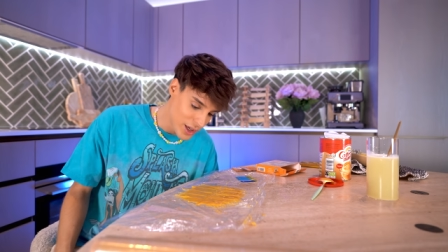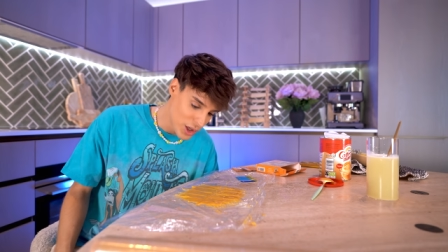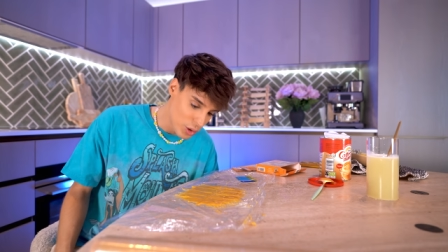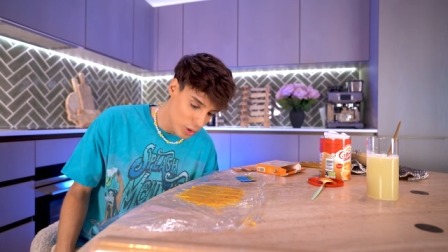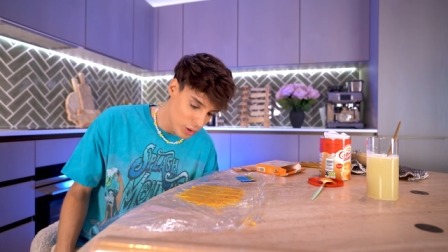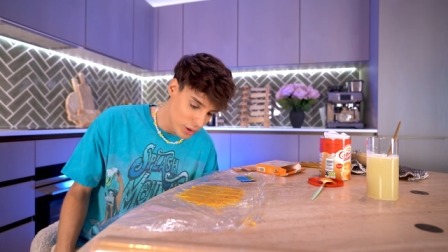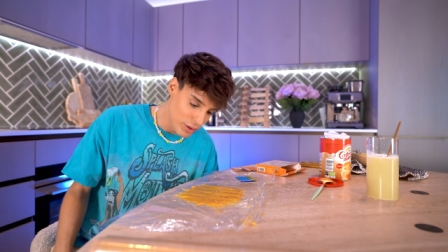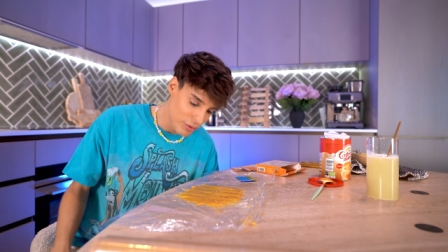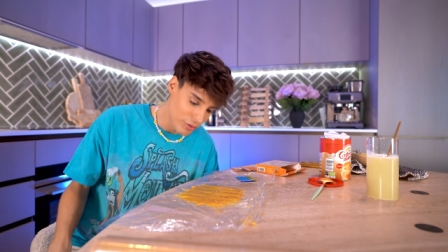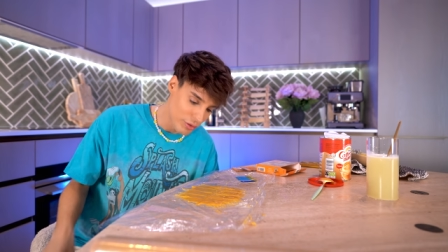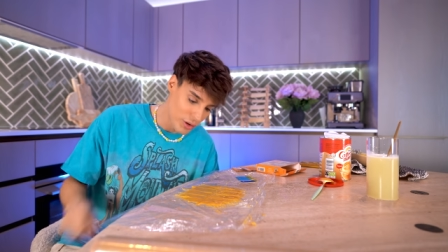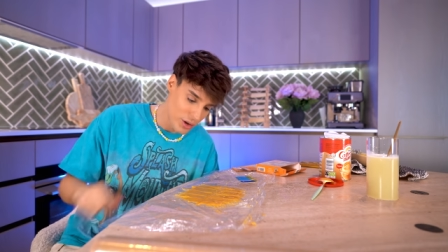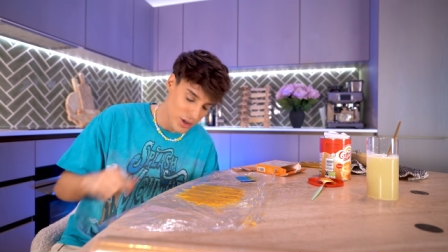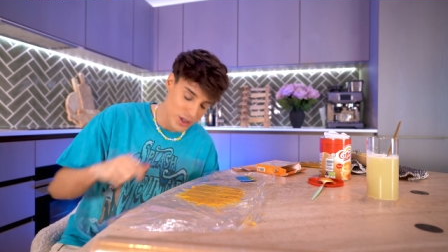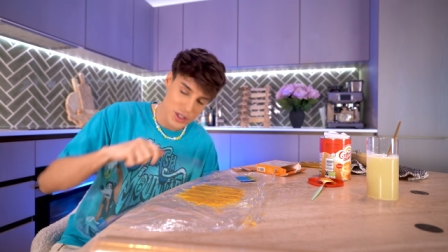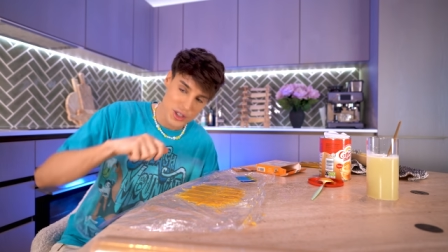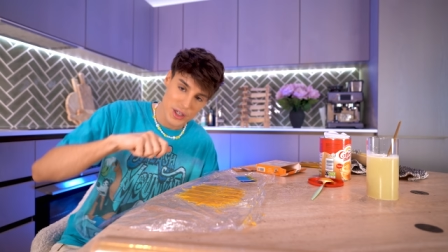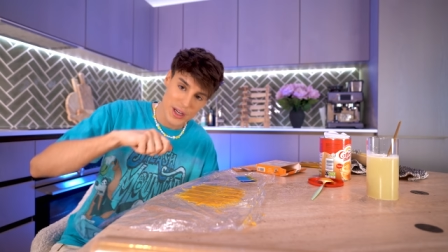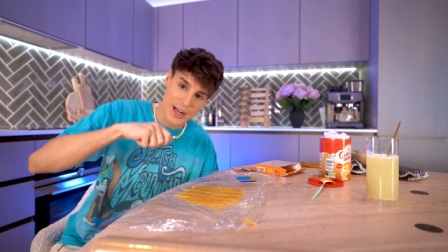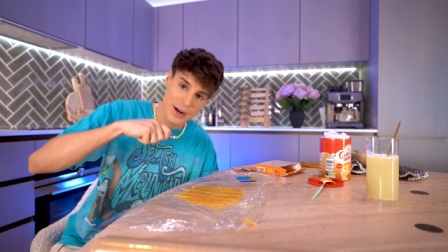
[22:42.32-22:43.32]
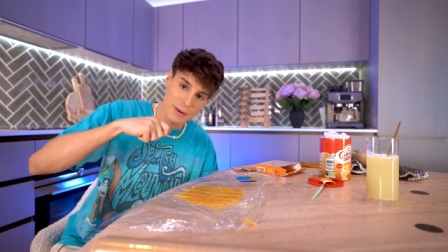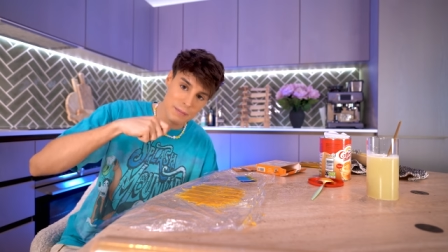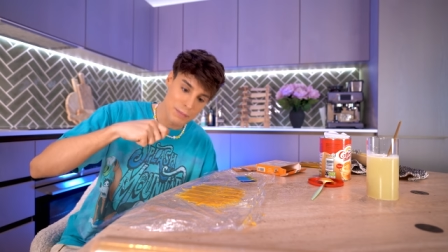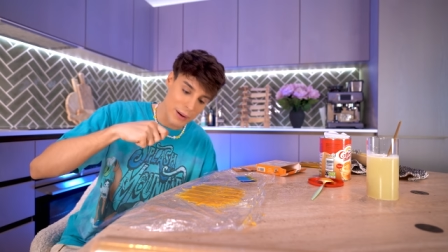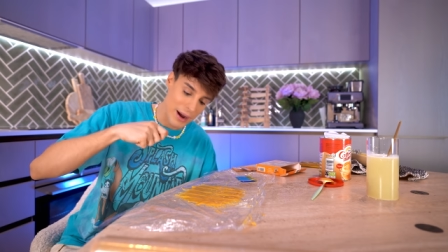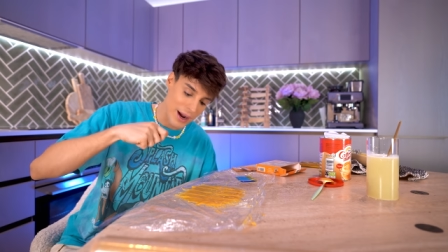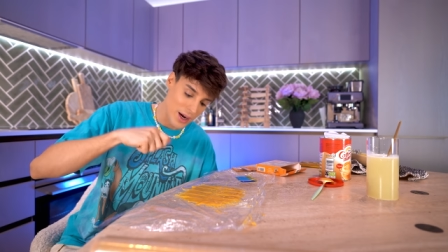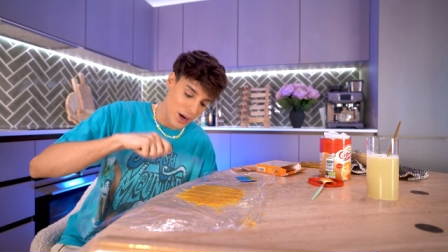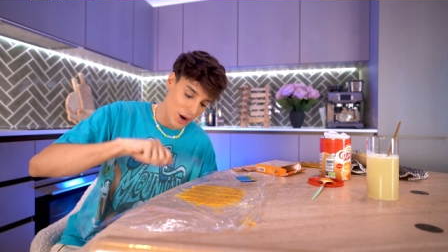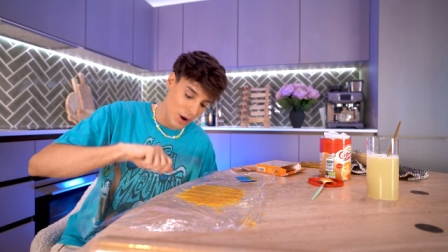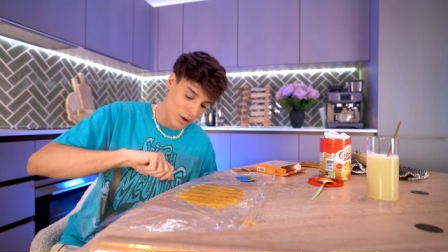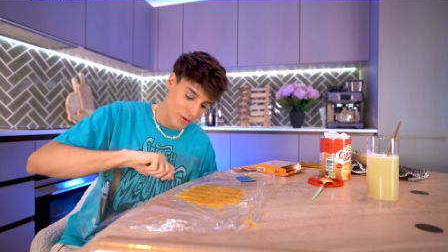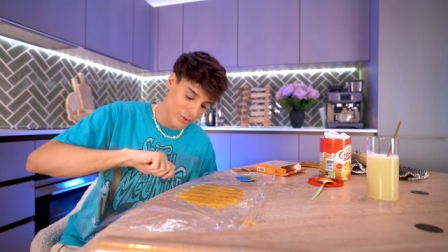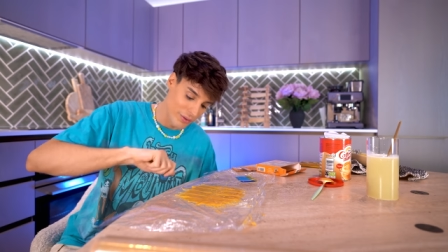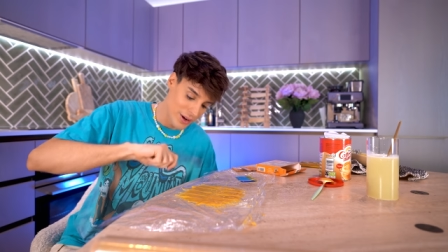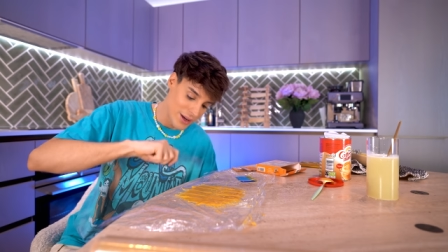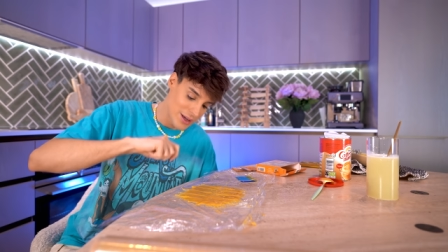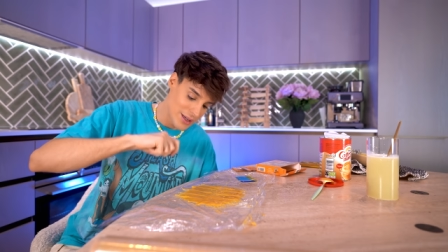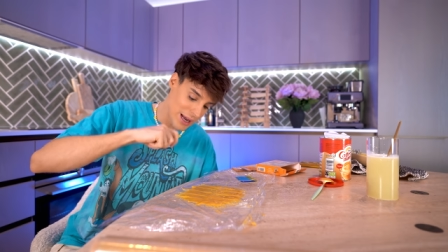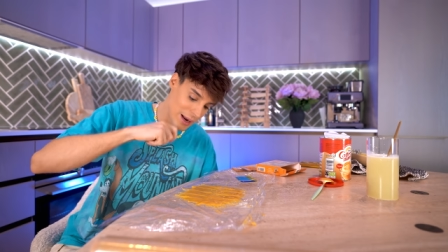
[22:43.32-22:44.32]
in order for us to get a bite out of
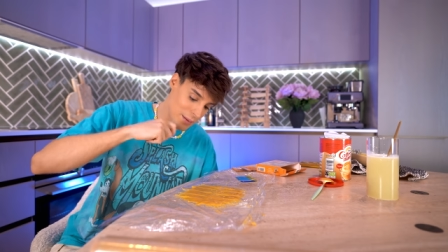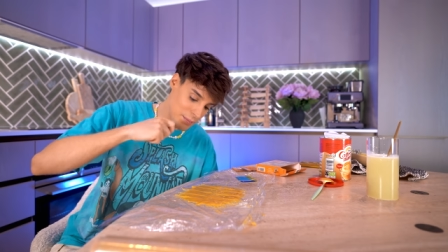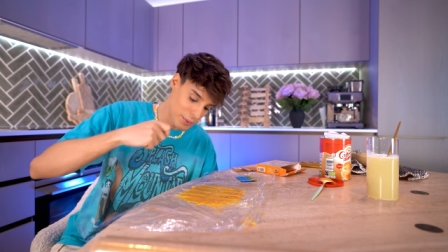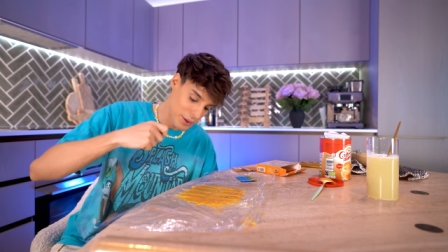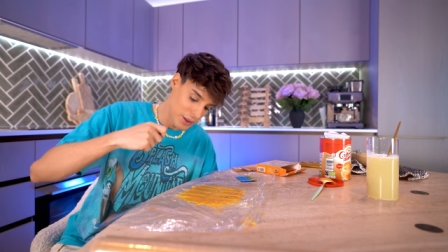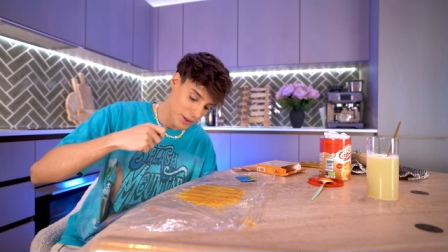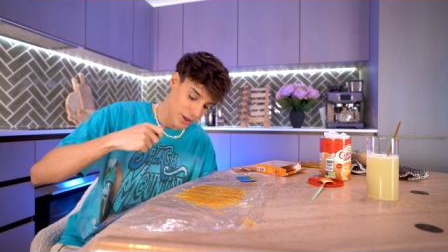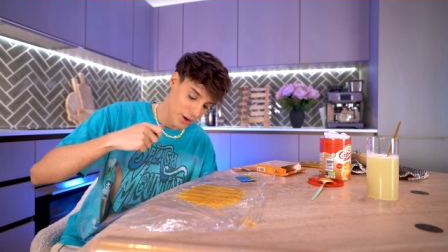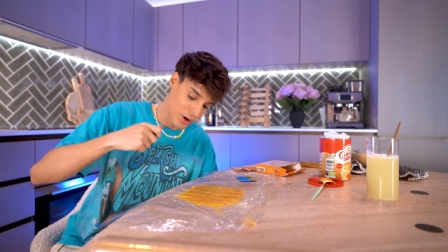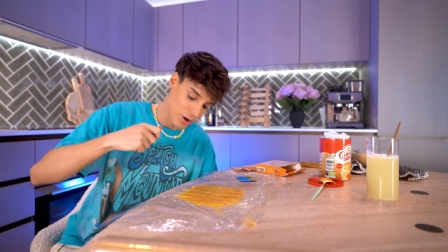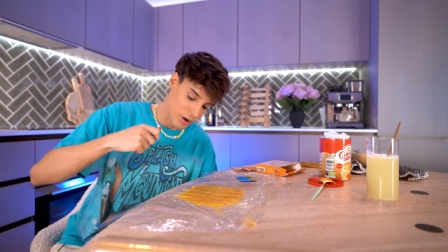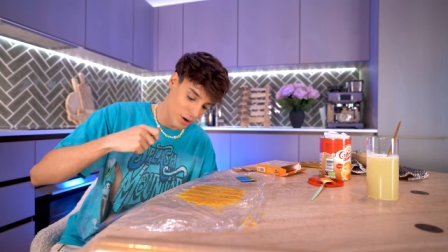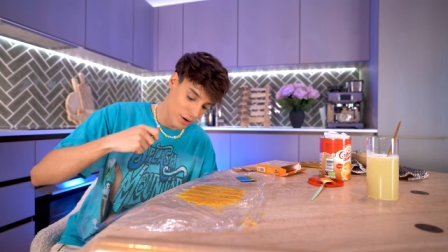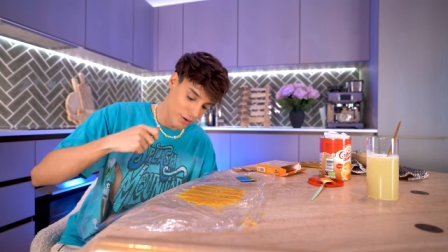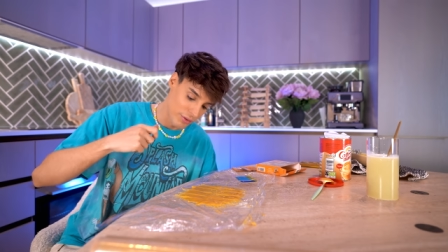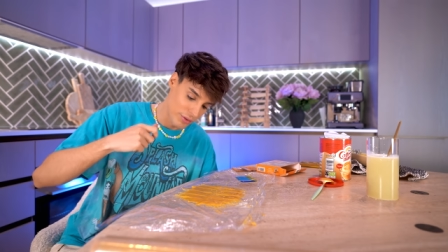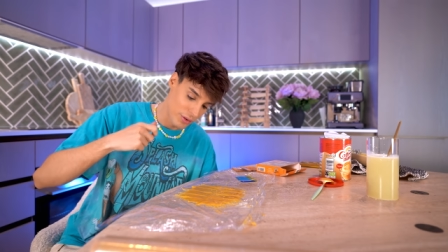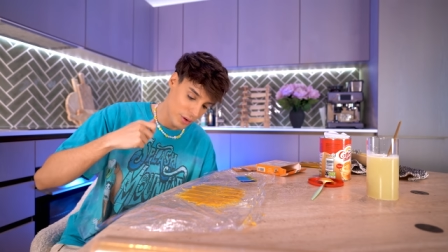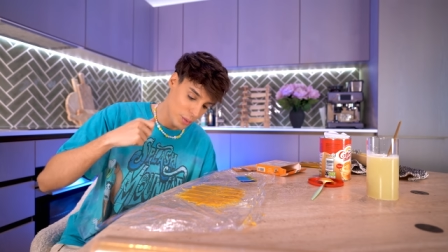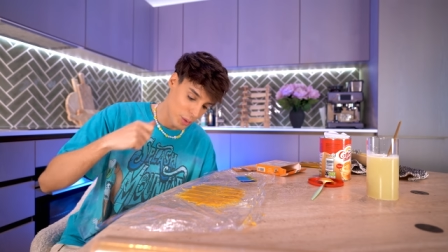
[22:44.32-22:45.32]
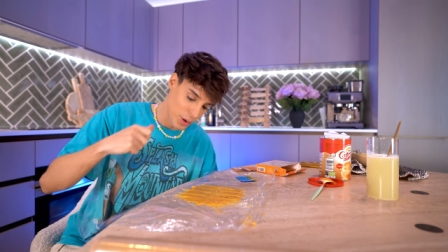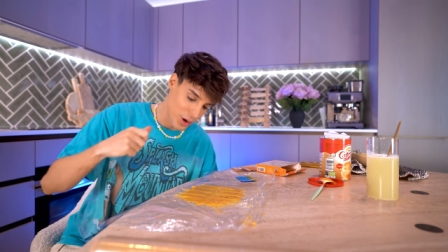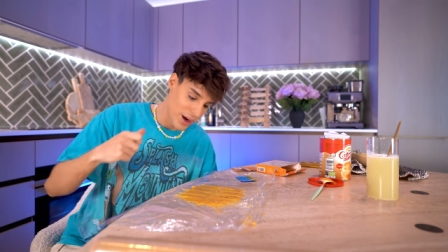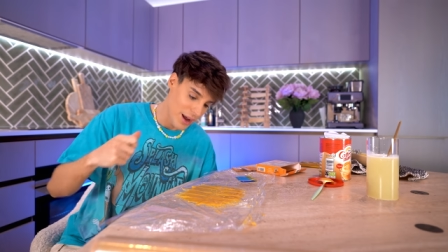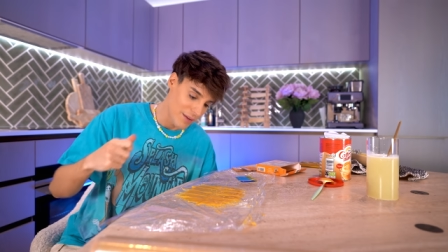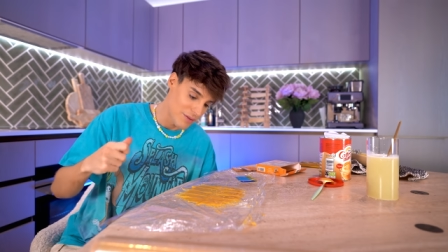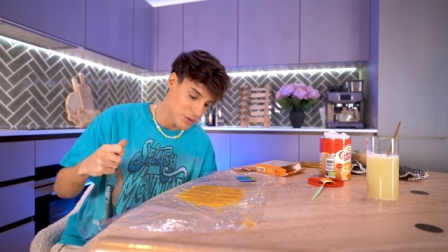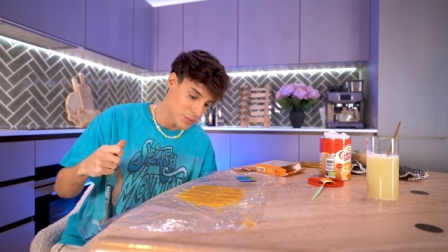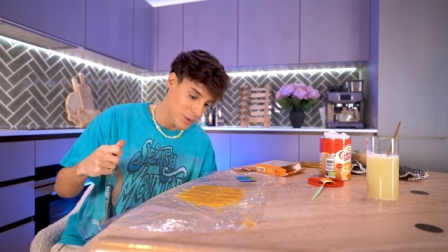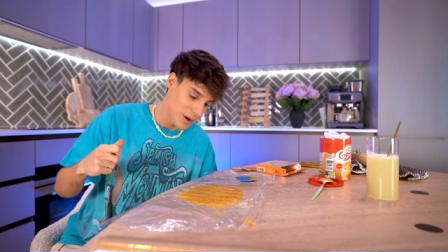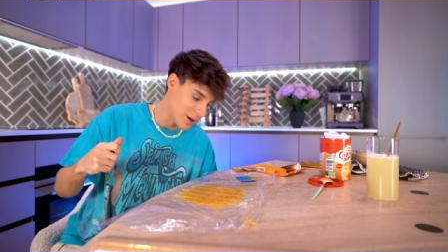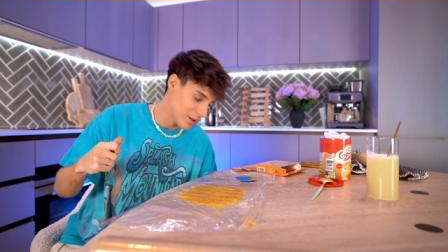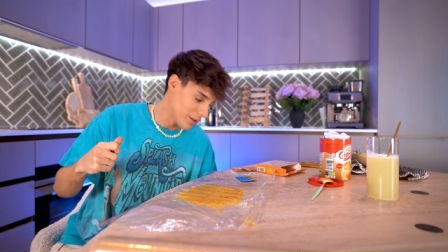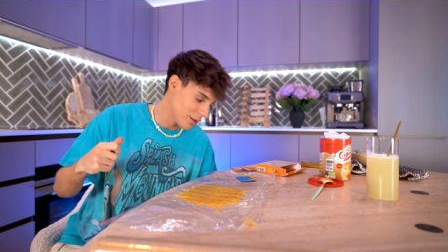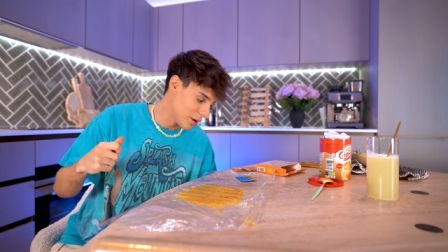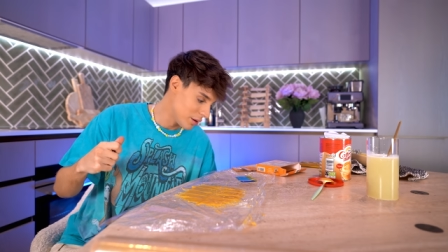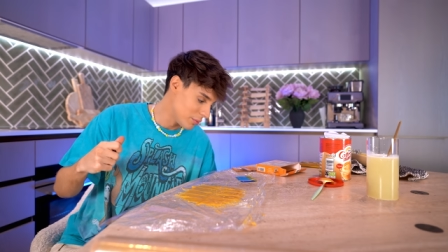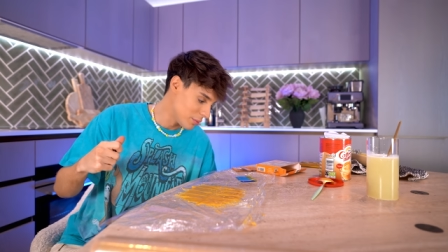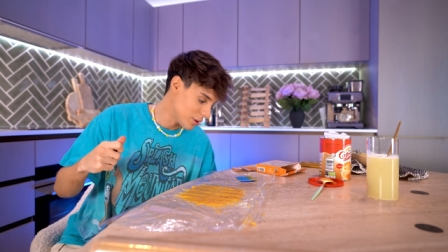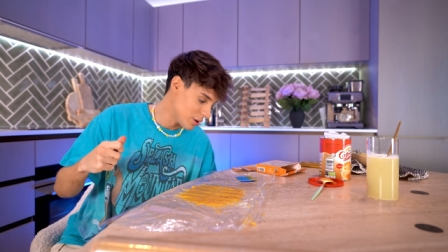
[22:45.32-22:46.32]
it and peel it off, we're gonna have to wait a
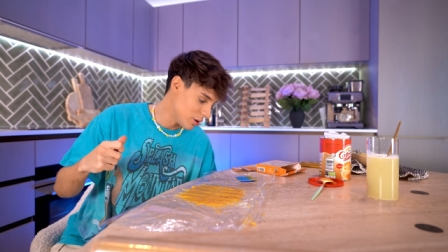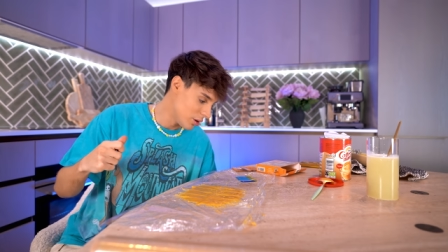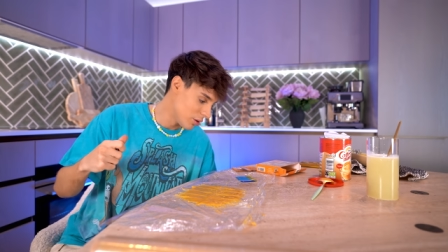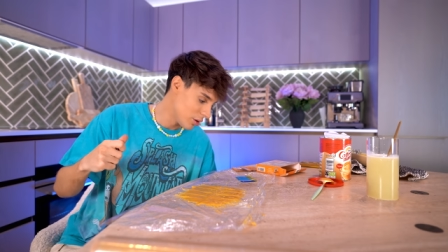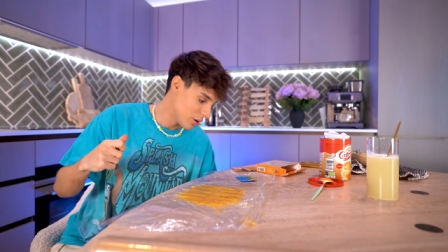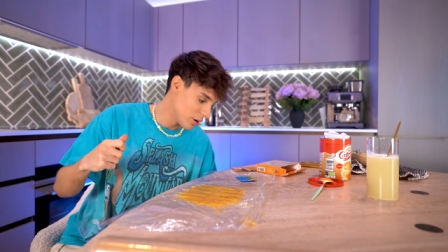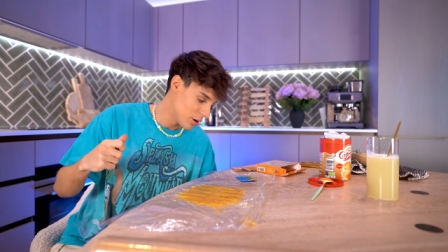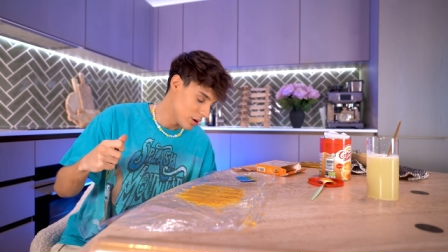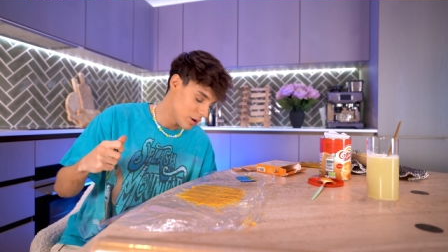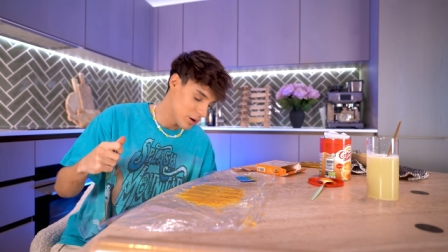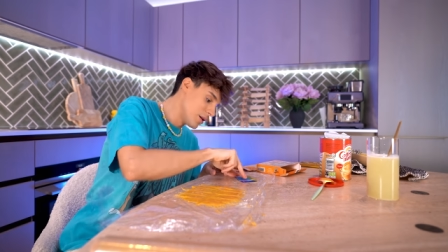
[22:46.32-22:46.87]
little bit longer.